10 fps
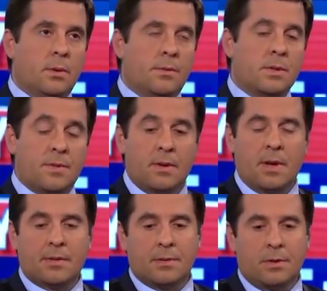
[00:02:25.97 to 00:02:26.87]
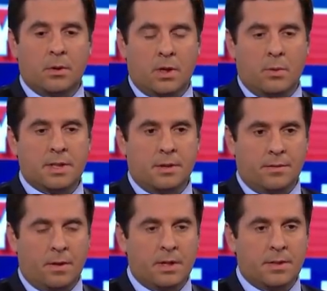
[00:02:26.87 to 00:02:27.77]
first of all, you have to vote on what's in
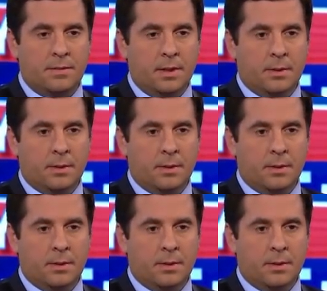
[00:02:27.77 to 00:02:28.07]
front of you.